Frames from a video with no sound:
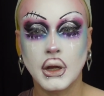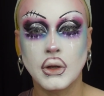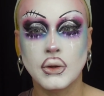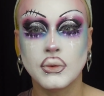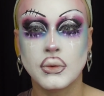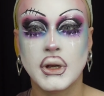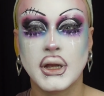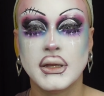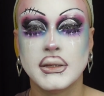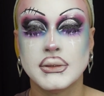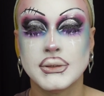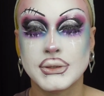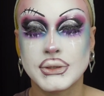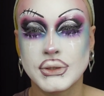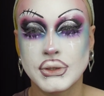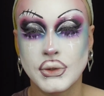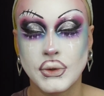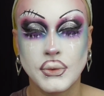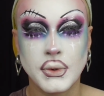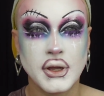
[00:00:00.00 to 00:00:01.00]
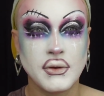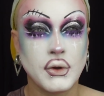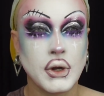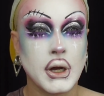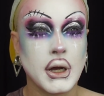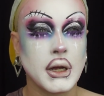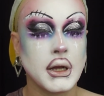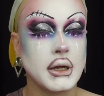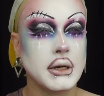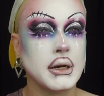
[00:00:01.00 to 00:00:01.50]
Alright, so we've
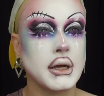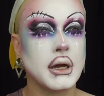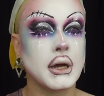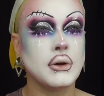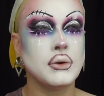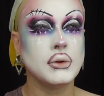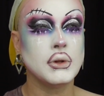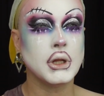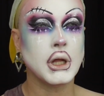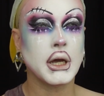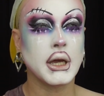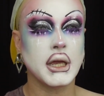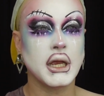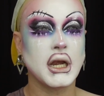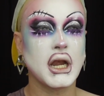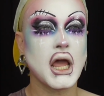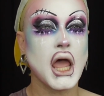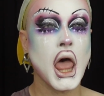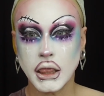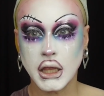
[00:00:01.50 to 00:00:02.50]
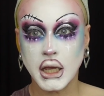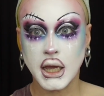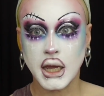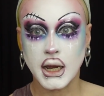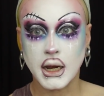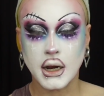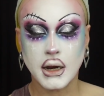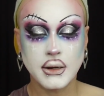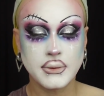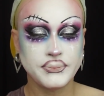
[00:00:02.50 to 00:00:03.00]
got an outline
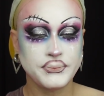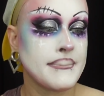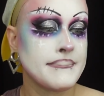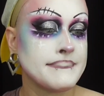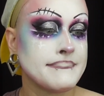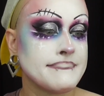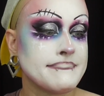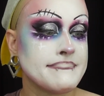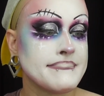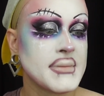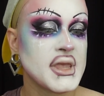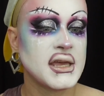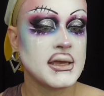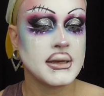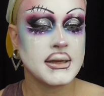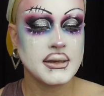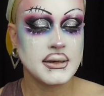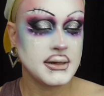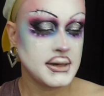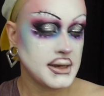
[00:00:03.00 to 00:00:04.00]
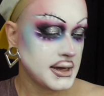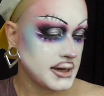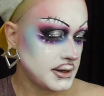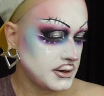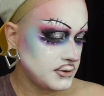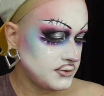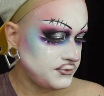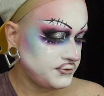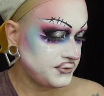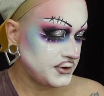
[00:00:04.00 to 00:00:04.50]
there.
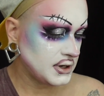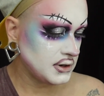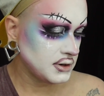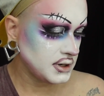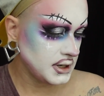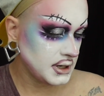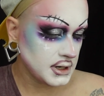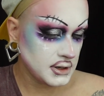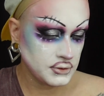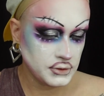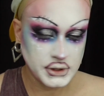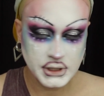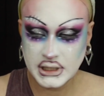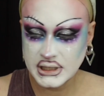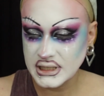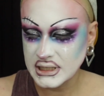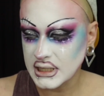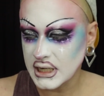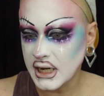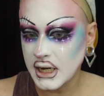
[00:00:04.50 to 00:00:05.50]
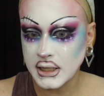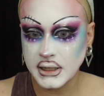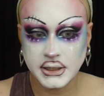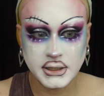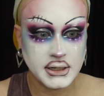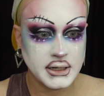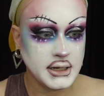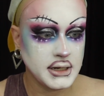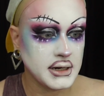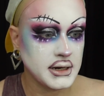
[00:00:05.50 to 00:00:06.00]
Now, figuring out this color
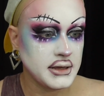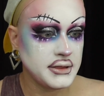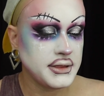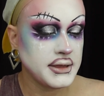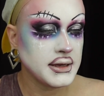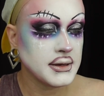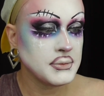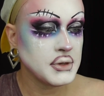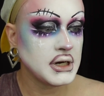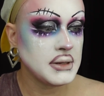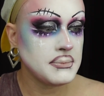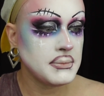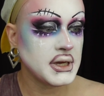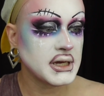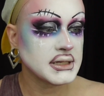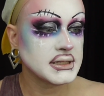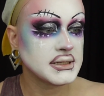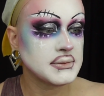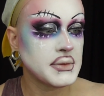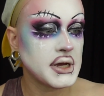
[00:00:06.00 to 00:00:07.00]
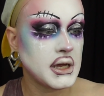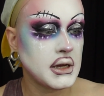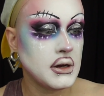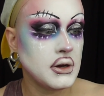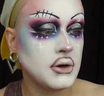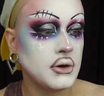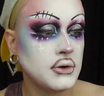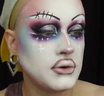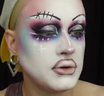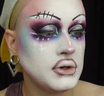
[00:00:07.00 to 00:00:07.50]
here, I think I'm gonna mix my
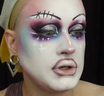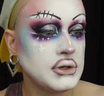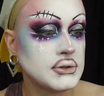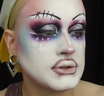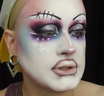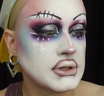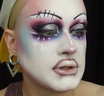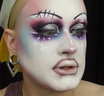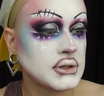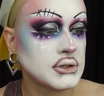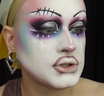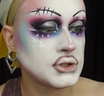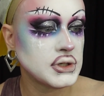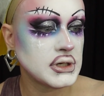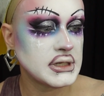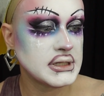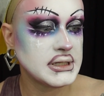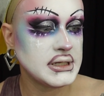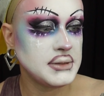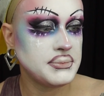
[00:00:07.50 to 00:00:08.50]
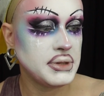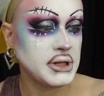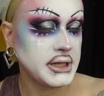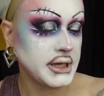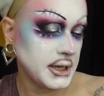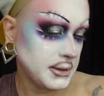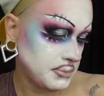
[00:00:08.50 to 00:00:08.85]
own using the Trixie Play